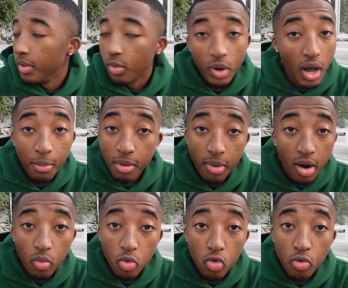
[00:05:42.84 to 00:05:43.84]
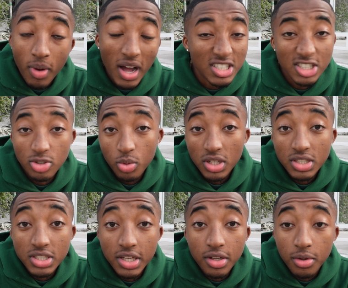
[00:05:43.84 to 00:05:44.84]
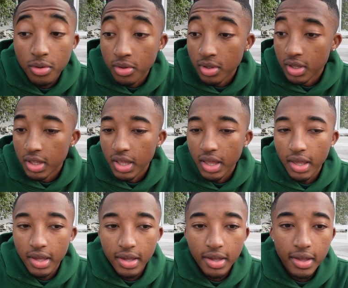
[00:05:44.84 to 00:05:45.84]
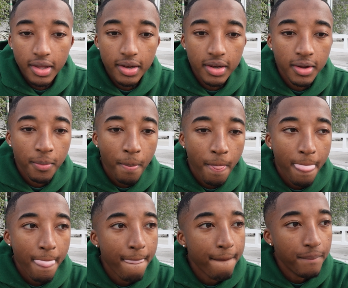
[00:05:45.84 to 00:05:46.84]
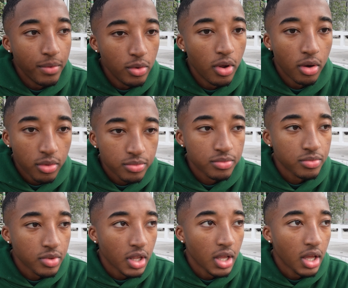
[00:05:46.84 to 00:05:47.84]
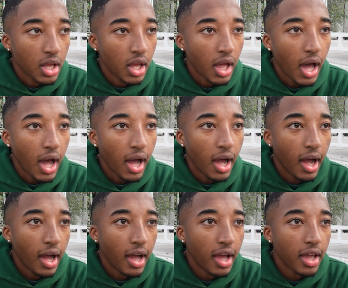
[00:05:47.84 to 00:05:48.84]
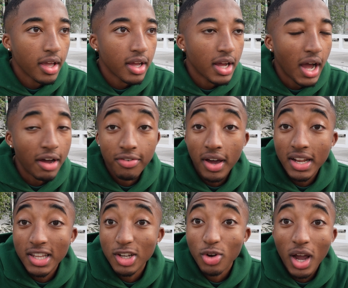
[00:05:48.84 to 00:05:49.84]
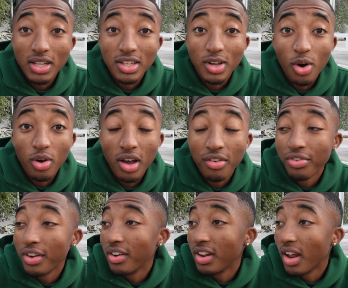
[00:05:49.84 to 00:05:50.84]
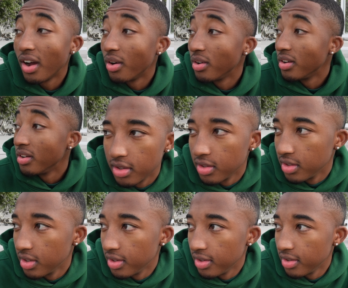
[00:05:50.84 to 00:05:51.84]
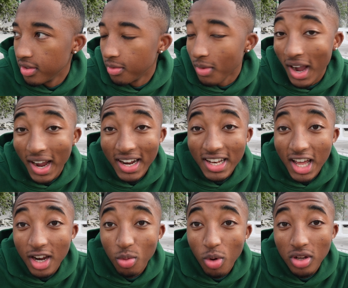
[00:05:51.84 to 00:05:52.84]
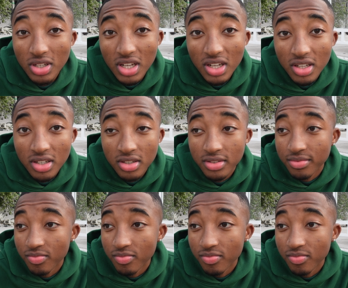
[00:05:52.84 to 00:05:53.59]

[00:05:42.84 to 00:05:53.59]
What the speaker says: When I'm in my room, I just want to chill. And, you know, I finally cracked the code. I figured it out. I got a lot of work done.